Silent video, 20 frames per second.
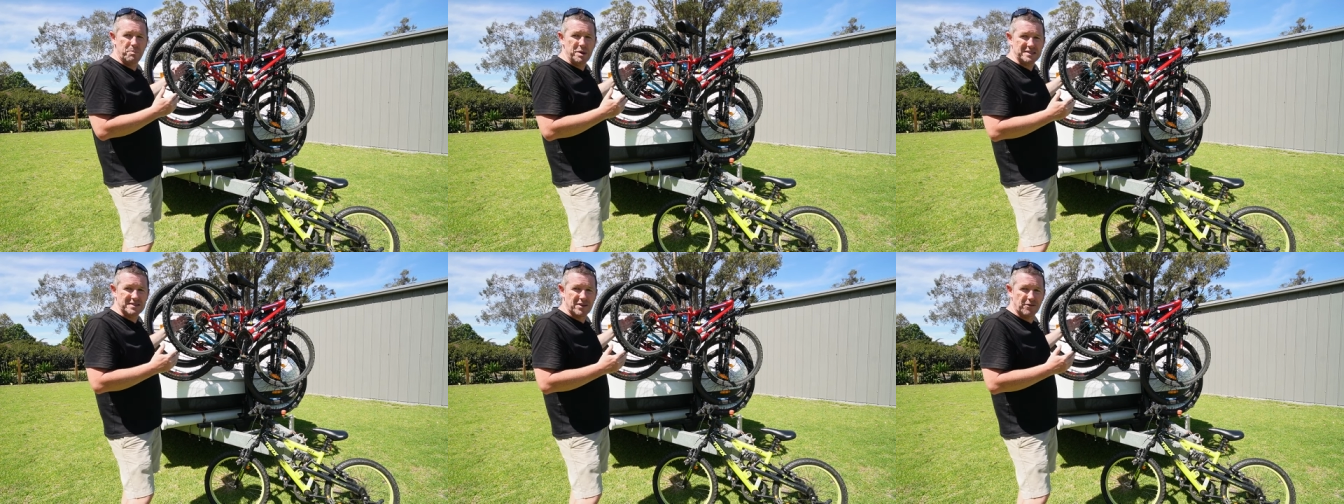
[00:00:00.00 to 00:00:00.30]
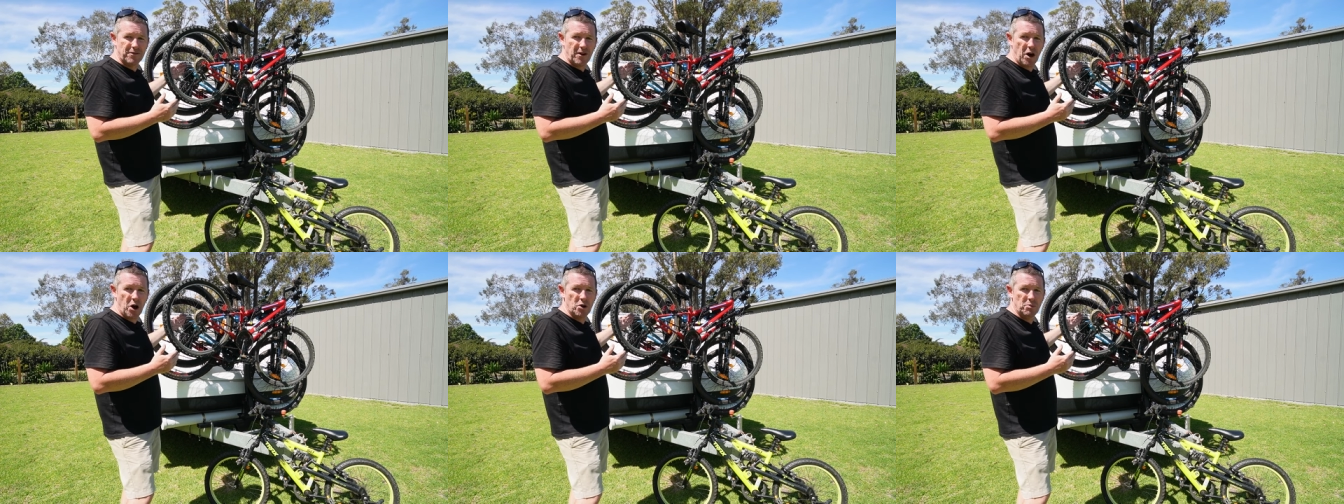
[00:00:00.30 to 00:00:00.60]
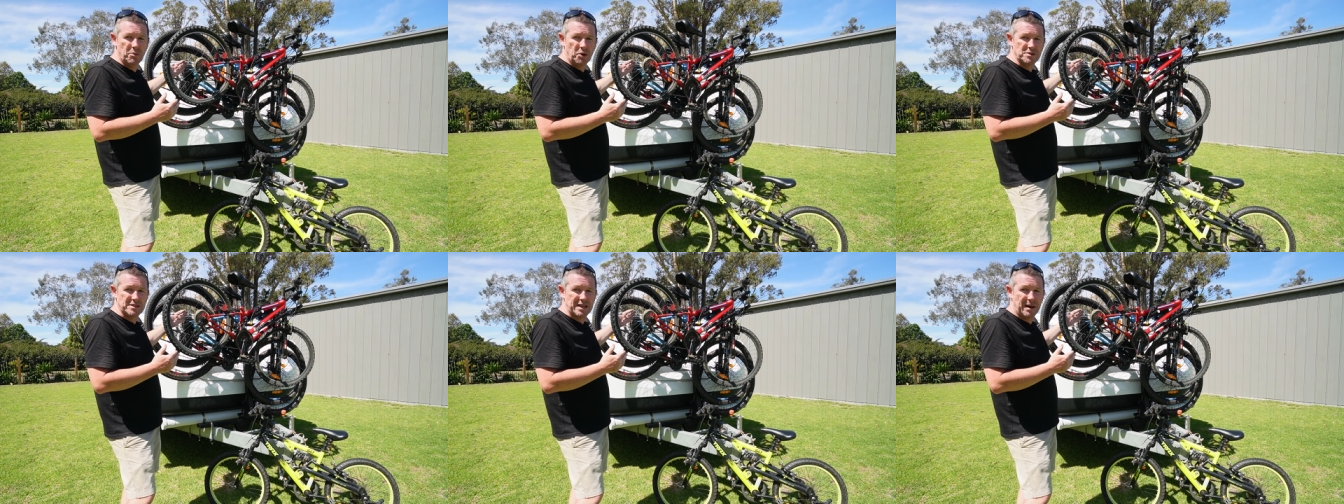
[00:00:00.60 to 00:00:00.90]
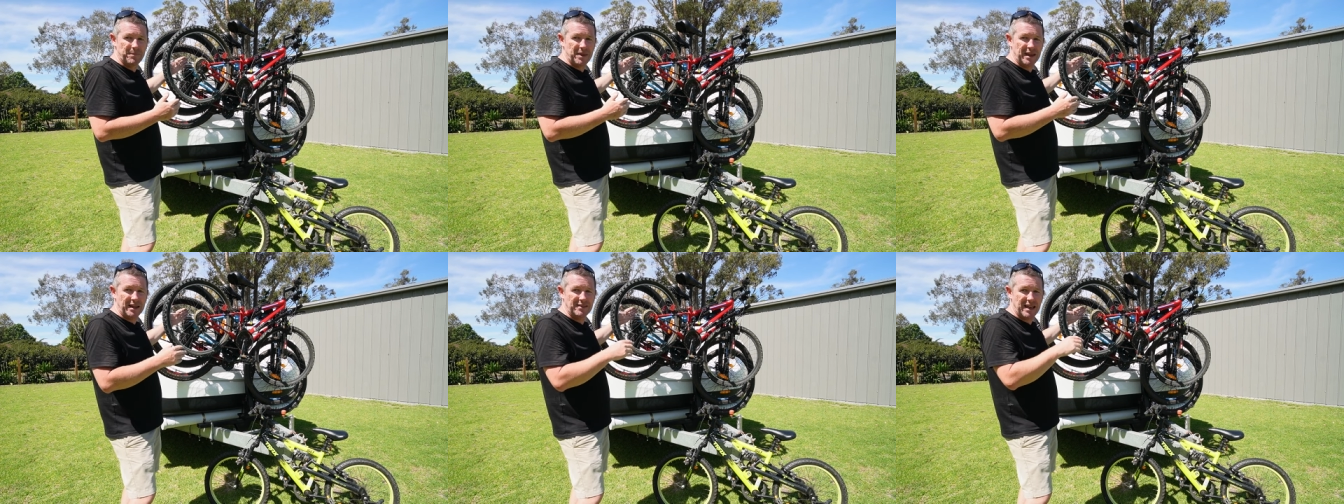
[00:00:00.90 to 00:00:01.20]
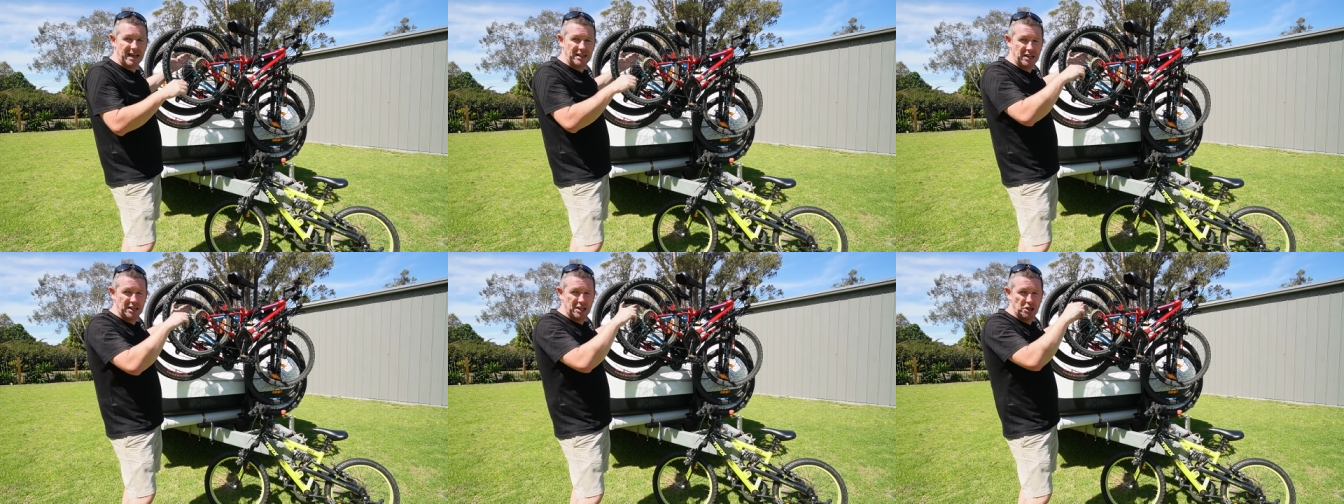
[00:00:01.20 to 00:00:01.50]
bits of foam or something
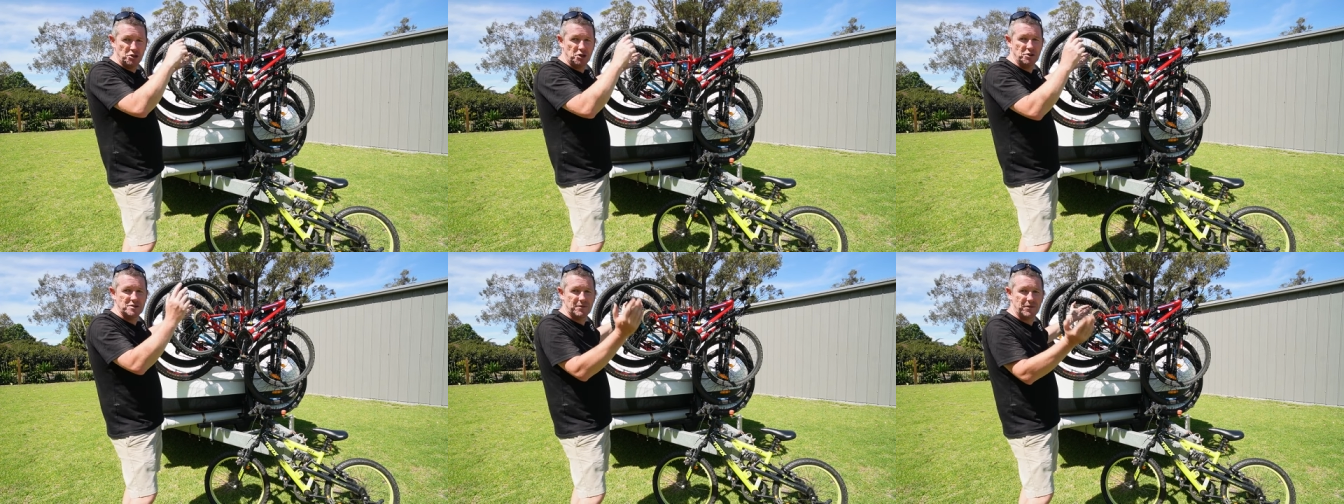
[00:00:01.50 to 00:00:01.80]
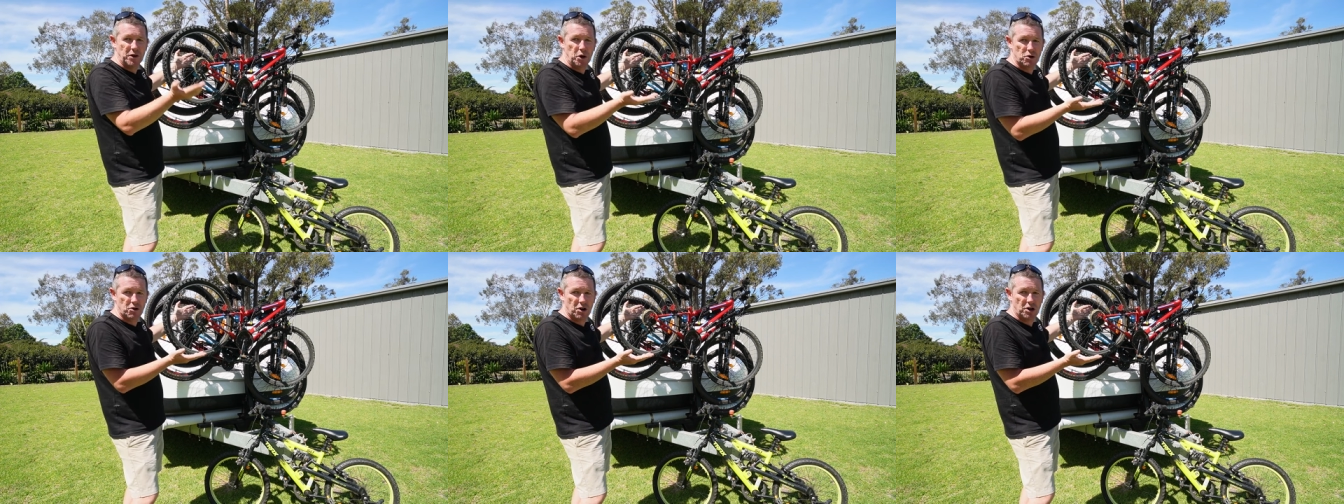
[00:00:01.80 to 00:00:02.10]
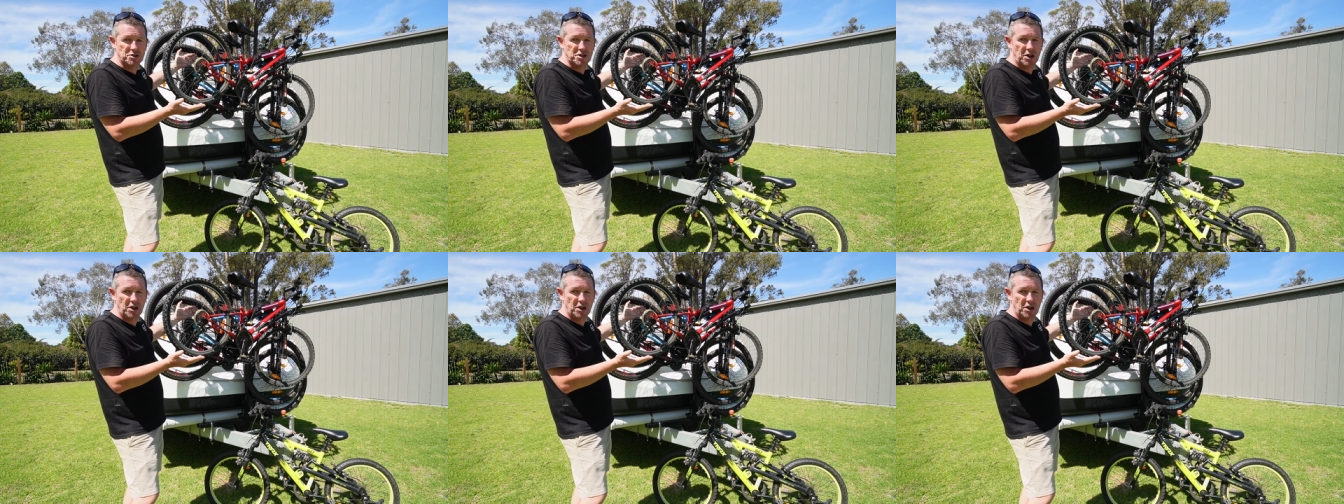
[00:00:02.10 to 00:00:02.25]
that you can use the Velcro